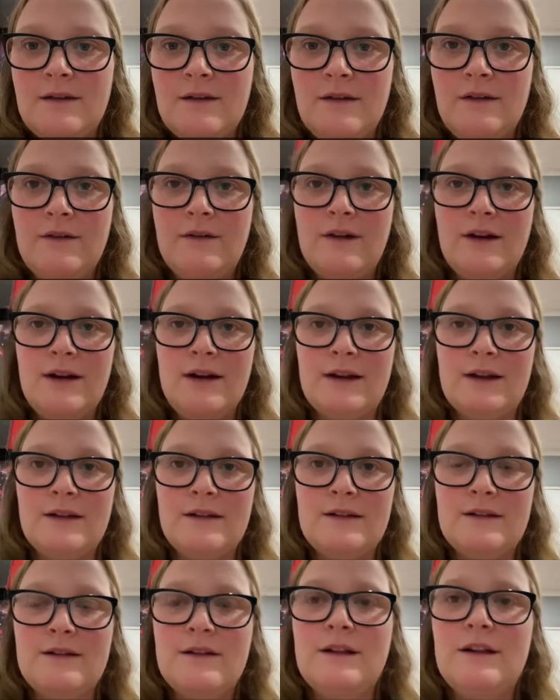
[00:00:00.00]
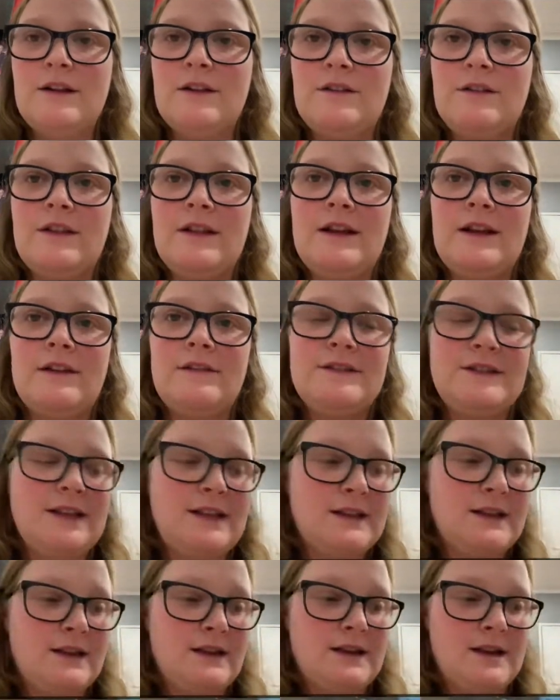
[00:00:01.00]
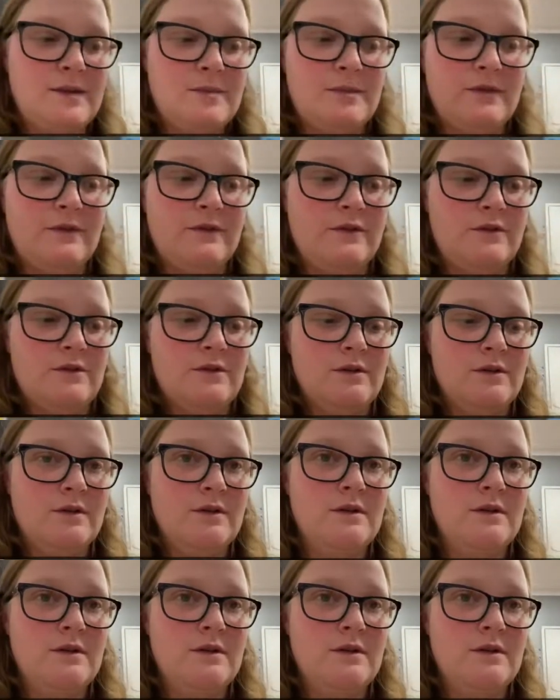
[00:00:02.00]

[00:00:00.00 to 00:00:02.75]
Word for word: All right. I don't think I've seen that name before.